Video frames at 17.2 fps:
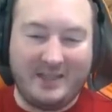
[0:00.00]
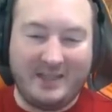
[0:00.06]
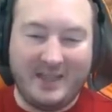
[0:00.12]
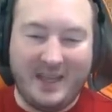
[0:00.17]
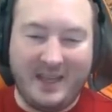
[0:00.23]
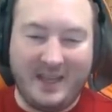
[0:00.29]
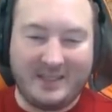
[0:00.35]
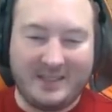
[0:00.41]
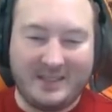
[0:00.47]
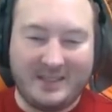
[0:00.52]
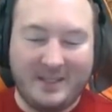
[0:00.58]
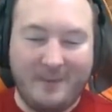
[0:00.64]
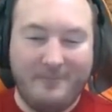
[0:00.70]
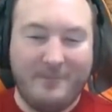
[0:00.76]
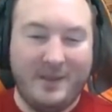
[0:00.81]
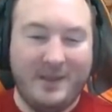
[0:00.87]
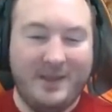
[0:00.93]
he takes.
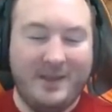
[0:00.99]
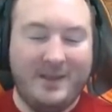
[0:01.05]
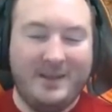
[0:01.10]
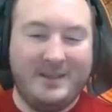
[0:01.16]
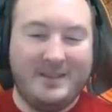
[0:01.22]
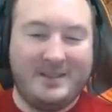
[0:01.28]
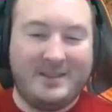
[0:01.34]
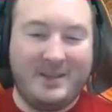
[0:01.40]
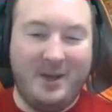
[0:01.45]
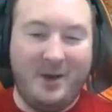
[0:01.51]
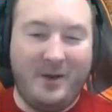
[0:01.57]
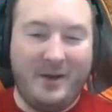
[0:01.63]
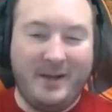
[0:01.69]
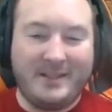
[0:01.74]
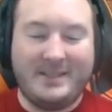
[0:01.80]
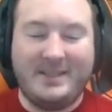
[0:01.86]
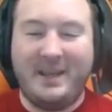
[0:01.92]
So
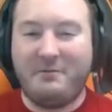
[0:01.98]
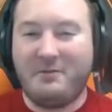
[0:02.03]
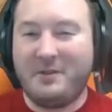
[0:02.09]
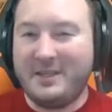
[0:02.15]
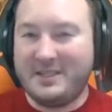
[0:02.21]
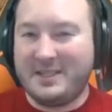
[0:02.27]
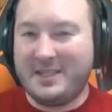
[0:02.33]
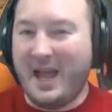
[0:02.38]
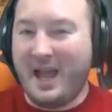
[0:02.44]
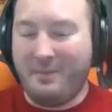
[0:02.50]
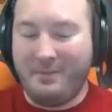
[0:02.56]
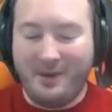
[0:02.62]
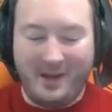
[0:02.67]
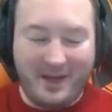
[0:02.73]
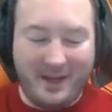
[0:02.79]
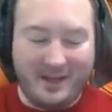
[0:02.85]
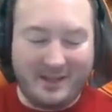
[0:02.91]
it's definitely
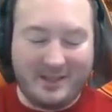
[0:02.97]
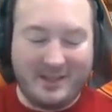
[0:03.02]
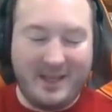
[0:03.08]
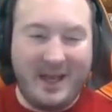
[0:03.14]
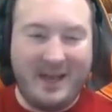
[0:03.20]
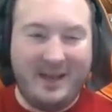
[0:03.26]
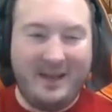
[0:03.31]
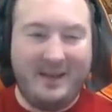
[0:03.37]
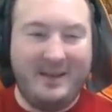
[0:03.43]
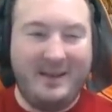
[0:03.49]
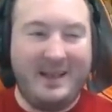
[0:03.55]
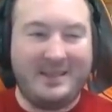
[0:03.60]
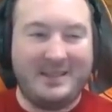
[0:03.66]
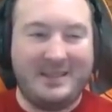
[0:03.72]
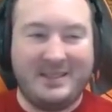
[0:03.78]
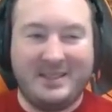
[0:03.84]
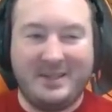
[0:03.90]
snapping. It's not
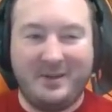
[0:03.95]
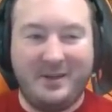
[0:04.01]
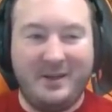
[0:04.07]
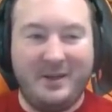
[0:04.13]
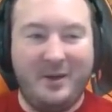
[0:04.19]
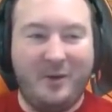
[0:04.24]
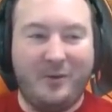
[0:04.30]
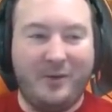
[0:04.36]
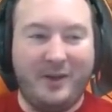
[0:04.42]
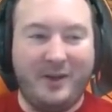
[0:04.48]
necessarily no